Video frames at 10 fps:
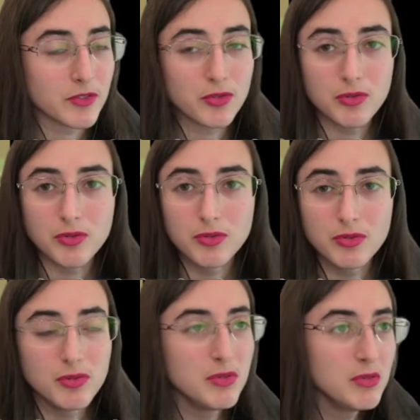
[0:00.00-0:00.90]

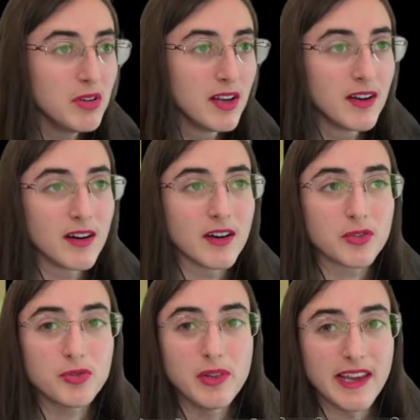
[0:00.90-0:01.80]
too
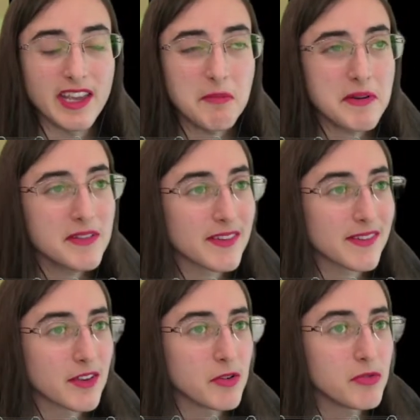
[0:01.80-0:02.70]
lame,
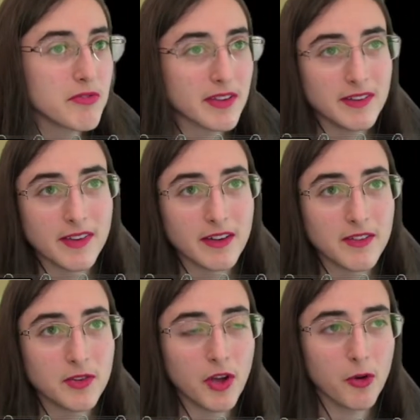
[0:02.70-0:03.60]
so they decided
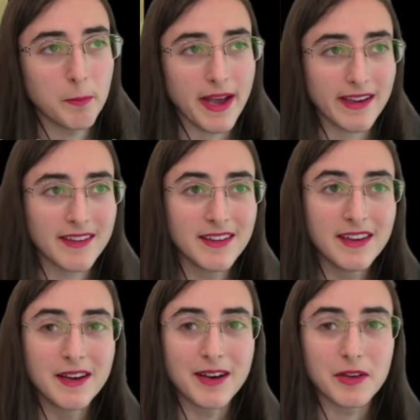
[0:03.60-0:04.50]
to go back
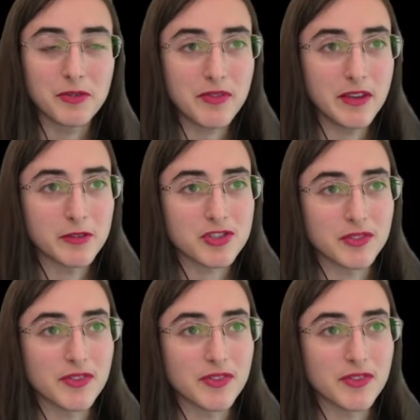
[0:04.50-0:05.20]
to the ocean.